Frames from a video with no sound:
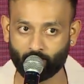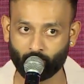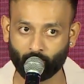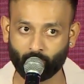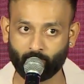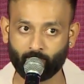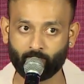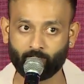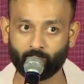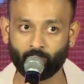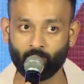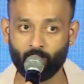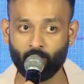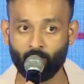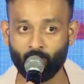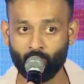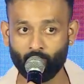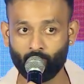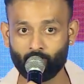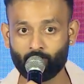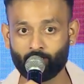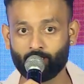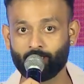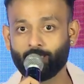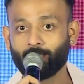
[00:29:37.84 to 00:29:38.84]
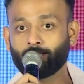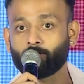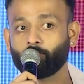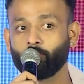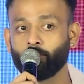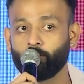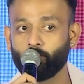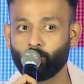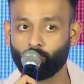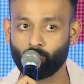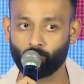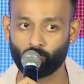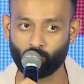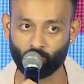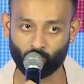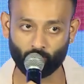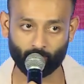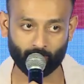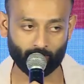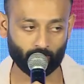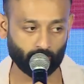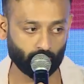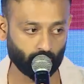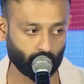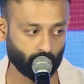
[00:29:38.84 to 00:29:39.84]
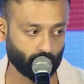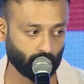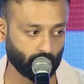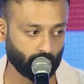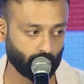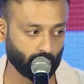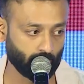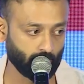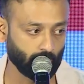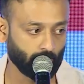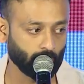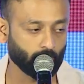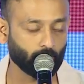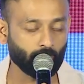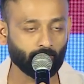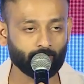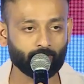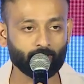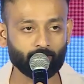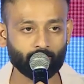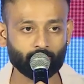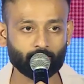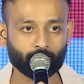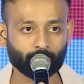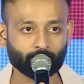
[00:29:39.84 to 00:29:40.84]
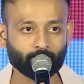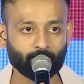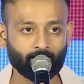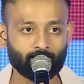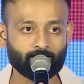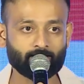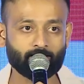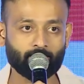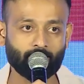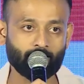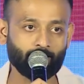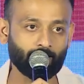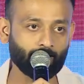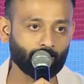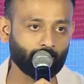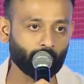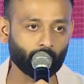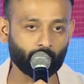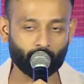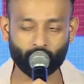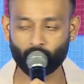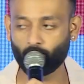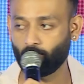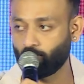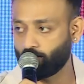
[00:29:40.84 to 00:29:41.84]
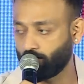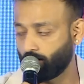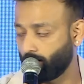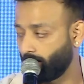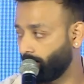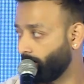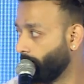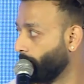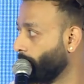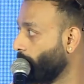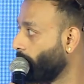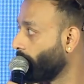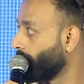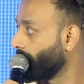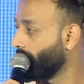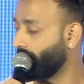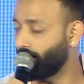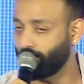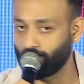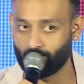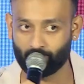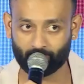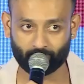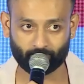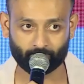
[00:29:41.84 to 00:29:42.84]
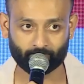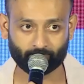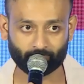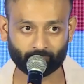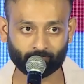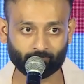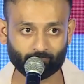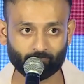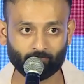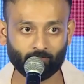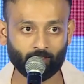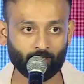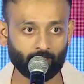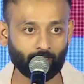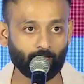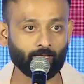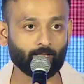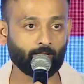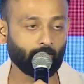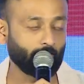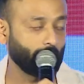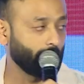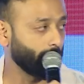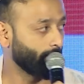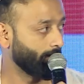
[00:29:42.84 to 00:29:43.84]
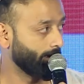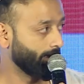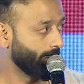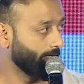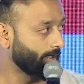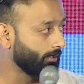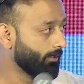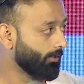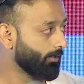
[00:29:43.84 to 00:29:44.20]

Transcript: worried whether the next video would go well or no. So I think it's a collective effort more than like anybody.